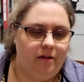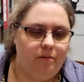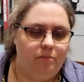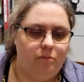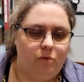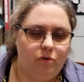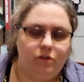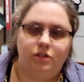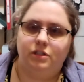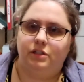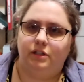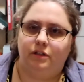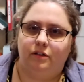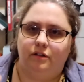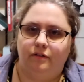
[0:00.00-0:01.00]
motor
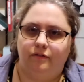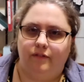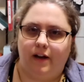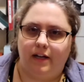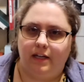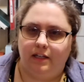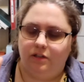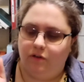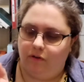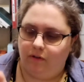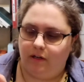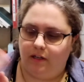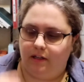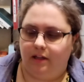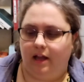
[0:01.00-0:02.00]
skill, fine
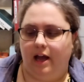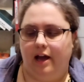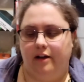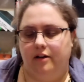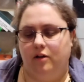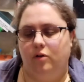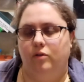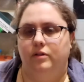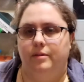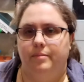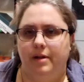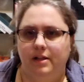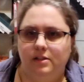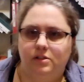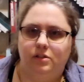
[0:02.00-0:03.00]
tuning how to hold the
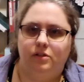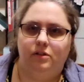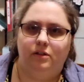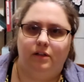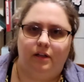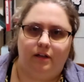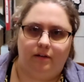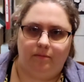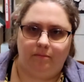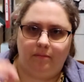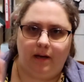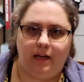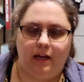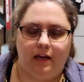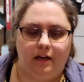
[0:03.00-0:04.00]
pencil and
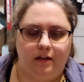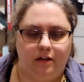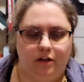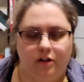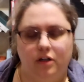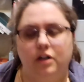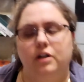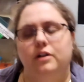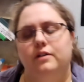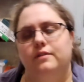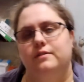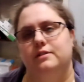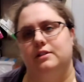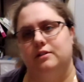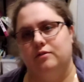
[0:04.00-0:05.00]
making your
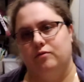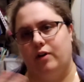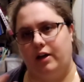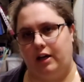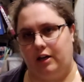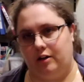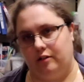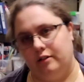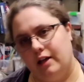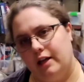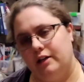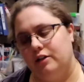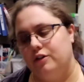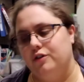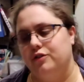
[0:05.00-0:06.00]
curves and writing your
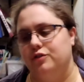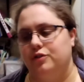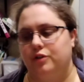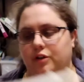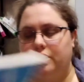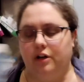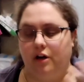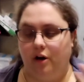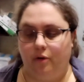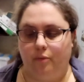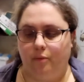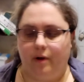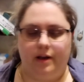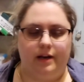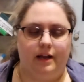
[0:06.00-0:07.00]
letters or
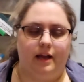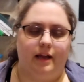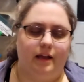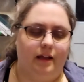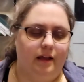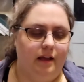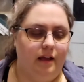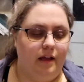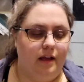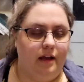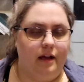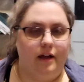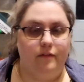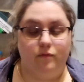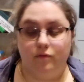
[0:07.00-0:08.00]
whatnot.
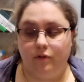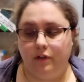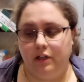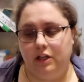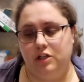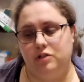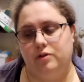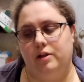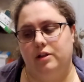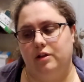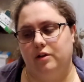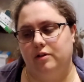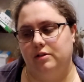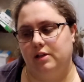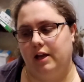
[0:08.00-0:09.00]
I've really enjoyed
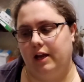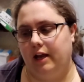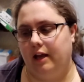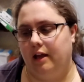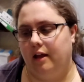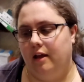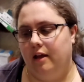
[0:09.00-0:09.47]
those. I